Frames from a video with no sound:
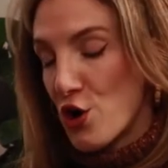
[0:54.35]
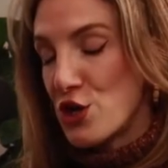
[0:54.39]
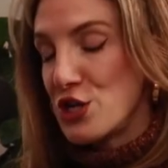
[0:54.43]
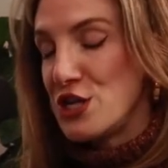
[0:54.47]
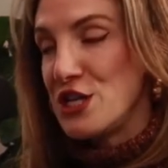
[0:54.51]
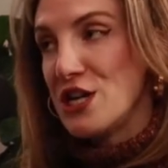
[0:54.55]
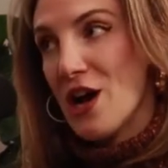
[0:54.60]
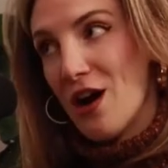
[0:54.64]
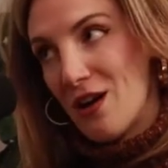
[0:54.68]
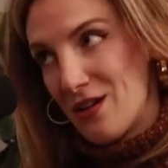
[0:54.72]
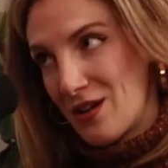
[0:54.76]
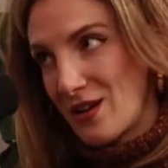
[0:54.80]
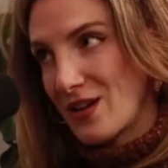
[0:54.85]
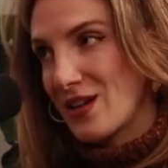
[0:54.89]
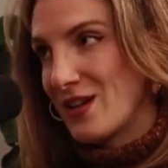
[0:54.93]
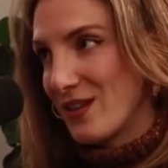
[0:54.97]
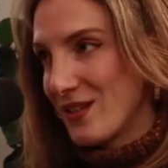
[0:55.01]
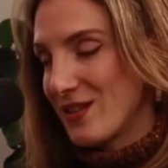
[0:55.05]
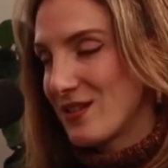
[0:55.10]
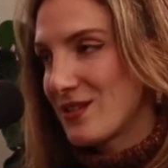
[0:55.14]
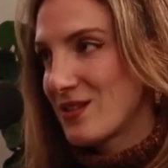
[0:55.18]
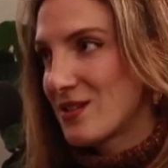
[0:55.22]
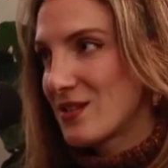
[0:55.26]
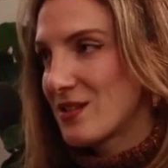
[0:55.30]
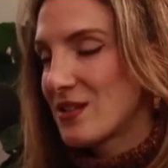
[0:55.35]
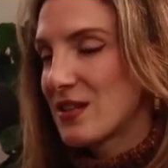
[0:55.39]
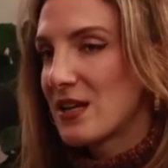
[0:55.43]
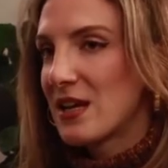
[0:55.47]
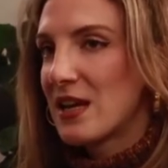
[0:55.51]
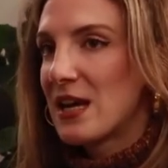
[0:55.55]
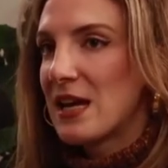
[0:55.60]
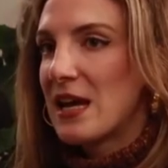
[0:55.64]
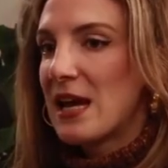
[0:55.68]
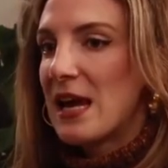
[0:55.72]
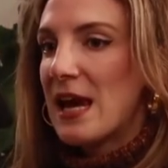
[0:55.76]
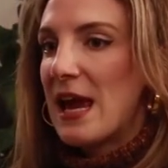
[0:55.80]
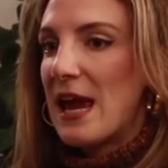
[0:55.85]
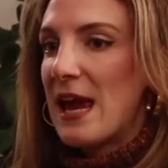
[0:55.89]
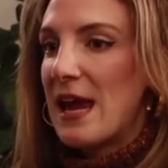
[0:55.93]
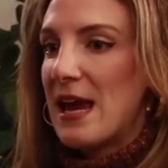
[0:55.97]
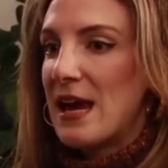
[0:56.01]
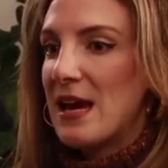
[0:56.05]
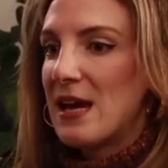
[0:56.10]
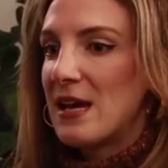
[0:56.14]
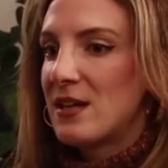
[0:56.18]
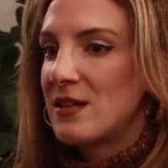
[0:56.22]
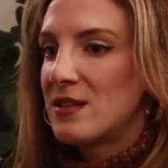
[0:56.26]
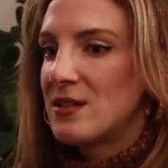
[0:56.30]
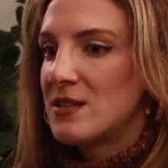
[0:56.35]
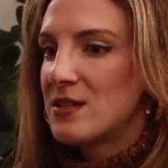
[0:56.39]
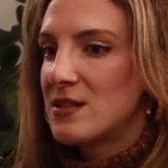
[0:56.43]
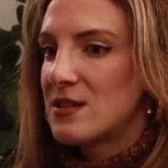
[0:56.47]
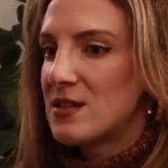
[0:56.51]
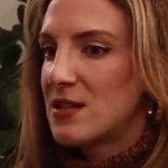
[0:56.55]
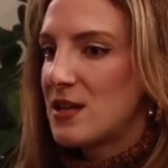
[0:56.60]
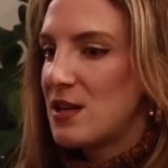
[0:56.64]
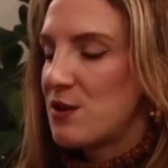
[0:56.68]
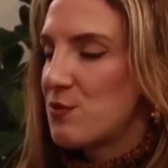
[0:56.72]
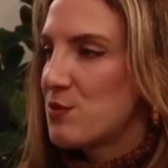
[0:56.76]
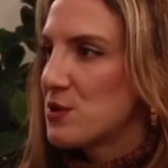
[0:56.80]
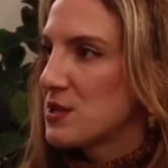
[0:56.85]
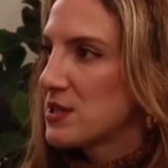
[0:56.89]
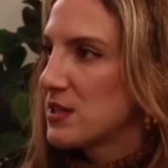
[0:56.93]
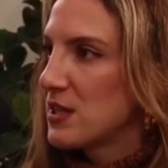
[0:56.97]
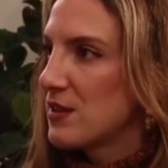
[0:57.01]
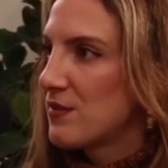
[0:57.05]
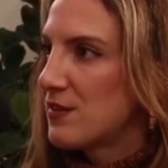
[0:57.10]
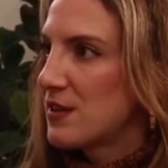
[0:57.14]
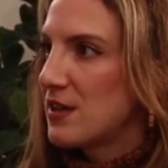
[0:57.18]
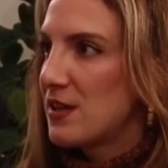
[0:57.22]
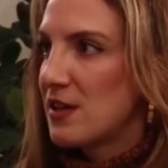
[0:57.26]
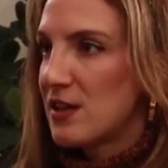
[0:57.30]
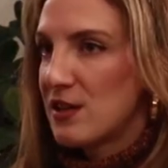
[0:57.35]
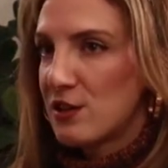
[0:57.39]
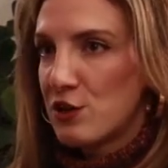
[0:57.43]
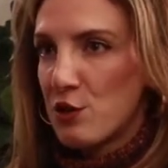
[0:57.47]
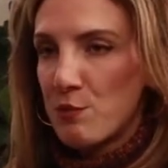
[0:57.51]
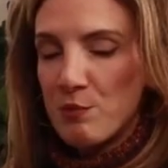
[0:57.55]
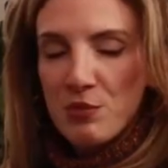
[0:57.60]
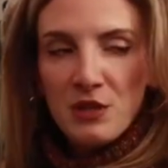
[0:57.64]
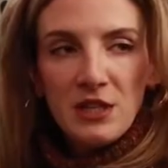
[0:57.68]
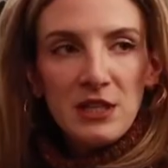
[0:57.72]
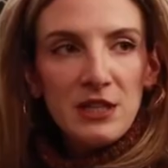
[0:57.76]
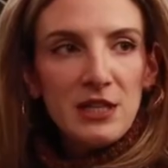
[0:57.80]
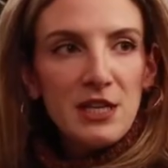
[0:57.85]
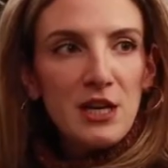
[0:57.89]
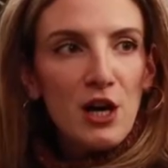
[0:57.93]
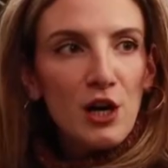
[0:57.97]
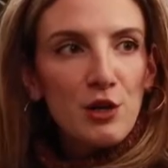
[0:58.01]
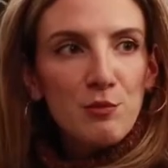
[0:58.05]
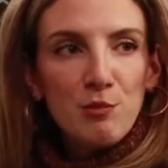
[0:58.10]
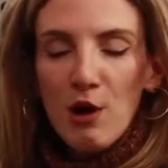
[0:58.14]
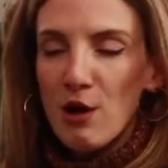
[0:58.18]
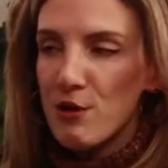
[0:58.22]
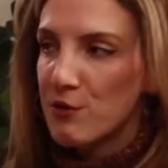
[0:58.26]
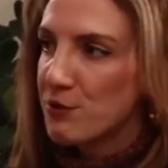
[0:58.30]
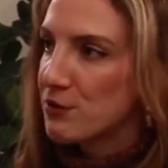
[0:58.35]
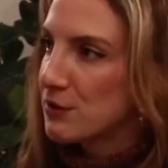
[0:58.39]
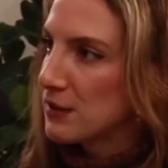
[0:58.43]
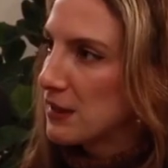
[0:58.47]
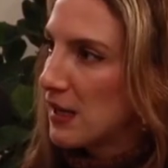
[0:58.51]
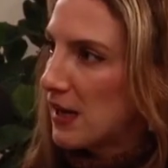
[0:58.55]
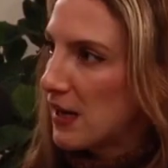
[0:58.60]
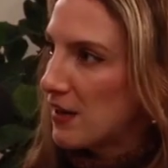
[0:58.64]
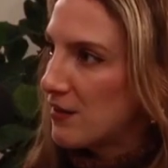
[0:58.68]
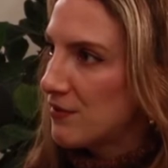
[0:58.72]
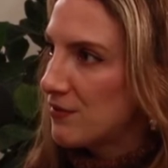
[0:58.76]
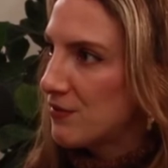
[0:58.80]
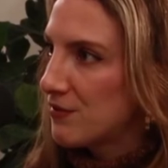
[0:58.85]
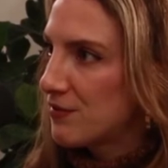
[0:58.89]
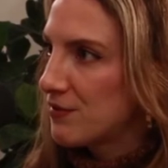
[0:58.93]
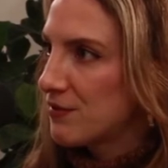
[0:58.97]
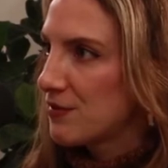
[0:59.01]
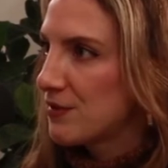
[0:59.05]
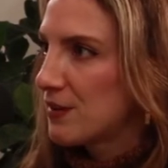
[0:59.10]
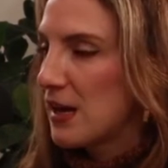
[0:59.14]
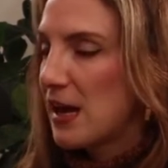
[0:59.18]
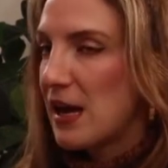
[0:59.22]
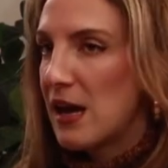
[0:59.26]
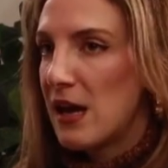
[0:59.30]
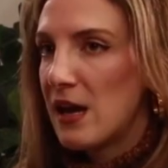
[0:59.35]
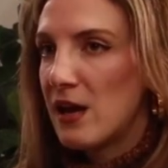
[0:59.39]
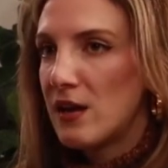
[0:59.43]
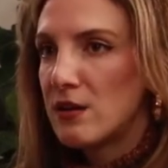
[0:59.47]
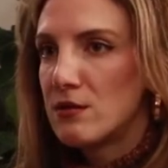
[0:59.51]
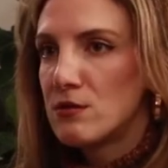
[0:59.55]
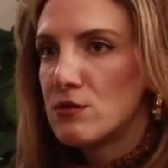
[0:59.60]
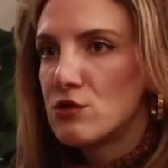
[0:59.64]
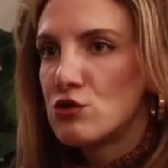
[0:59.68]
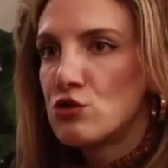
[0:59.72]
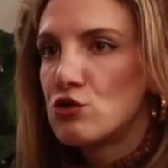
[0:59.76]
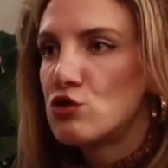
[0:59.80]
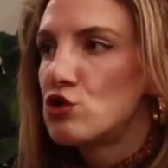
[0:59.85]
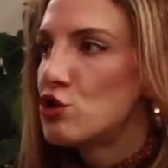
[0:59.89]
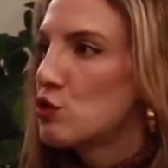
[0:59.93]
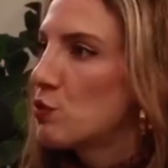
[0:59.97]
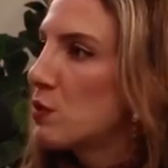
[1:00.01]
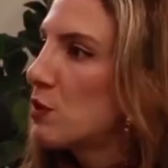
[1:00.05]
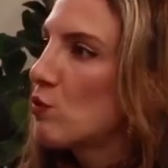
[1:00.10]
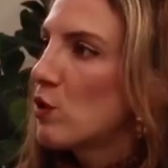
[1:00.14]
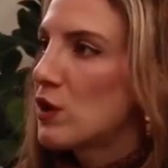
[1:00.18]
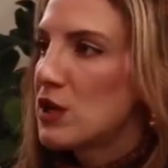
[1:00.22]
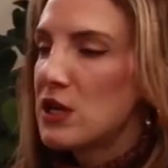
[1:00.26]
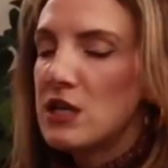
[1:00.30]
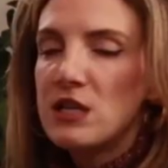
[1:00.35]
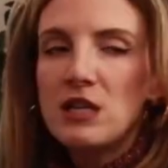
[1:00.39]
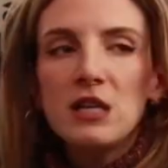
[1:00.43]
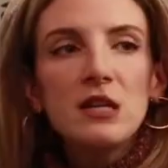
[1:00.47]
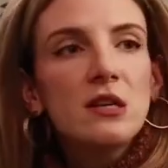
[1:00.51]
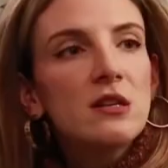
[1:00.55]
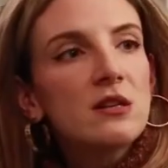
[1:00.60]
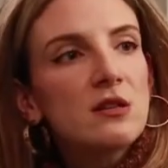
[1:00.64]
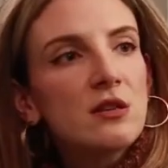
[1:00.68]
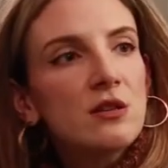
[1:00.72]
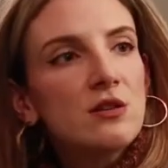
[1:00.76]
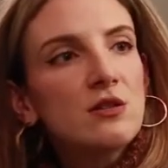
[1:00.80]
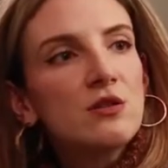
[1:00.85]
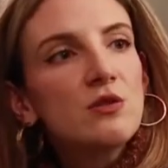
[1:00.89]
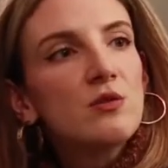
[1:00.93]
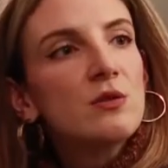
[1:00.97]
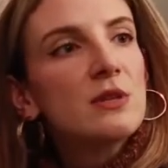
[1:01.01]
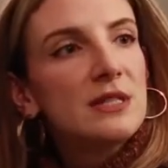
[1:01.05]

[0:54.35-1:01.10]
young kids, and he was living a completely unbothered life and doing what he needed to do,